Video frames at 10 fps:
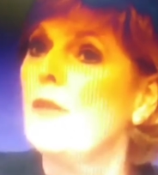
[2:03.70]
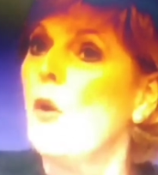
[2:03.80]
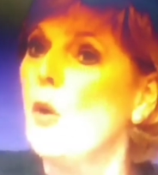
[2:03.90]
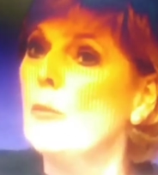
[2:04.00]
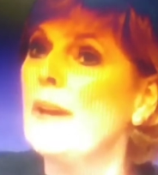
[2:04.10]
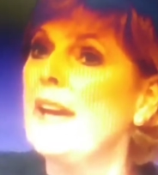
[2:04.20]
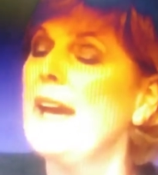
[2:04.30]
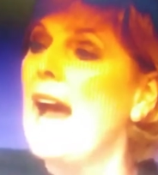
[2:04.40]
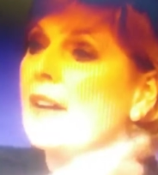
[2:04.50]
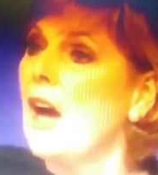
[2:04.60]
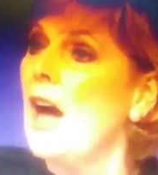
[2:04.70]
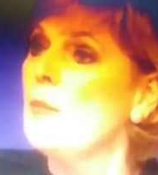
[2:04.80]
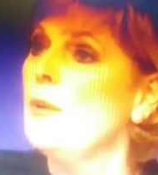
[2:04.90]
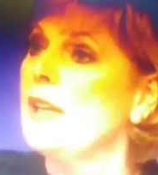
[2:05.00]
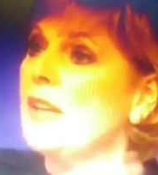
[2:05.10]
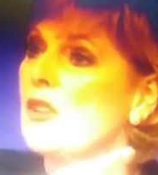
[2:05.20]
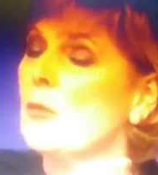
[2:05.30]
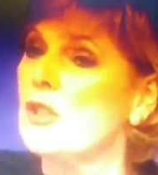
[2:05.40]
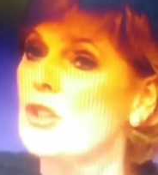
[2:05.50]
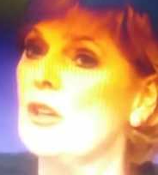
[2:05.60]
for me, and I believe the
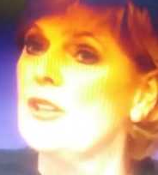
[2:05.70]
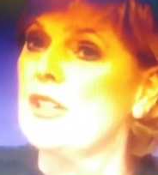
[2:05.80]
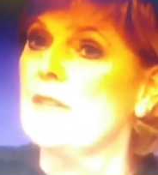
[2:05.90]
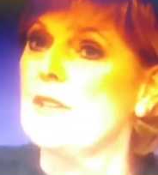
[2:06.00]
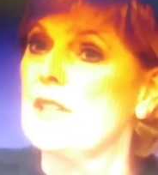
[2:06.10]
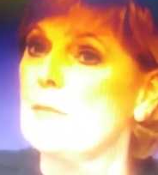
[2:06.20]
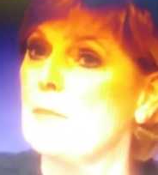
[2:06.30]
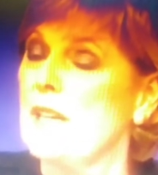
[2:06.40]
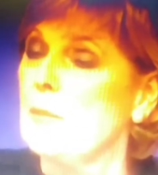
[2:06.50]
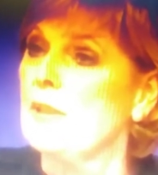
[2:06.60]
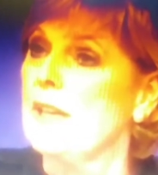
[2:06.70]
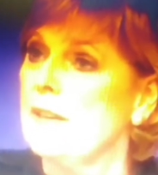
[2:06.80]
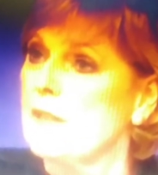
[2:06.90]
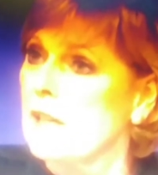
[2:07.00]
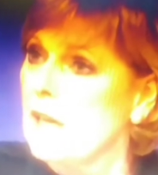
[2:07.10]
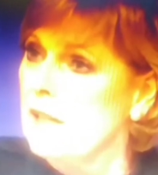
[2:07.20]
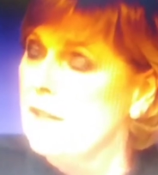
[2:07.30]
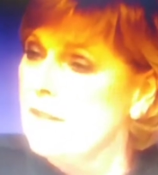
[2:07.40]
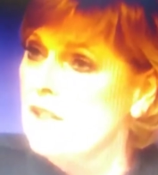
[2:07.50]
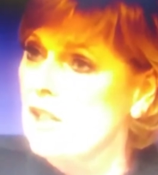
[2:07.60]
majority of these people
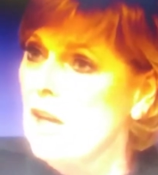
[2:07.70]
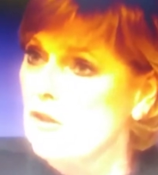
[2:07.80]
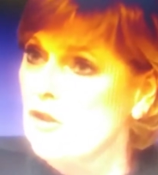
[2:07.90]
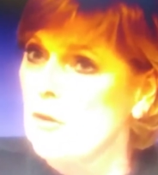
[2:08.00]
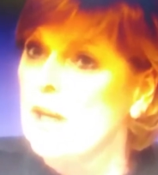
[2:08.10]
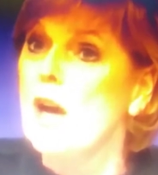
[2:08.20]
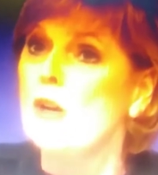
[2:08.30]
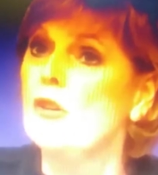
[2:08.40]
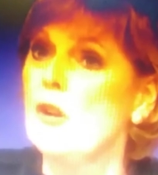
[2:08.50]
in this country,